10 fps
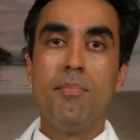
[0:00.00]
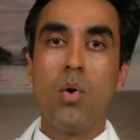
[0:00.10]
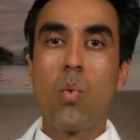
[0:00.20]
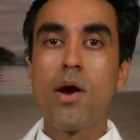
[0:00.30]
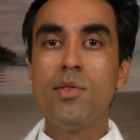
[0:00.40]

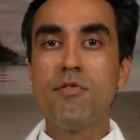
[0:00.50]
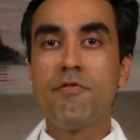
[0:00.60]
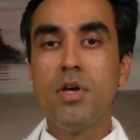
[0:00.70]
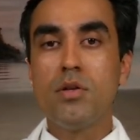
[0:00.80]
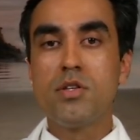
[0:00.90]
But where the
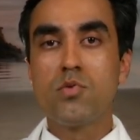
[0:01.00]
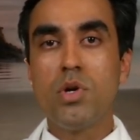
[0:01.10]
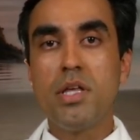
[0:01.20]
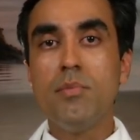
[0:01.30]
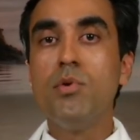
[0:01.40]
field is
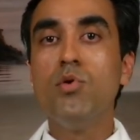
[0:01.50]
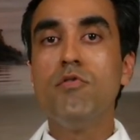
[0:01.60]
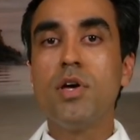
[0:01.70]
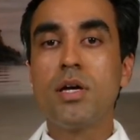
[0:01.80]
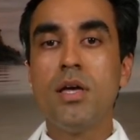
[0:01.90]
really
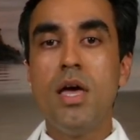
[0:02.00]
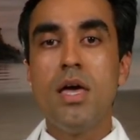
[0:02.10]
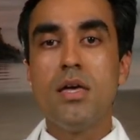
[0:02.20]
moving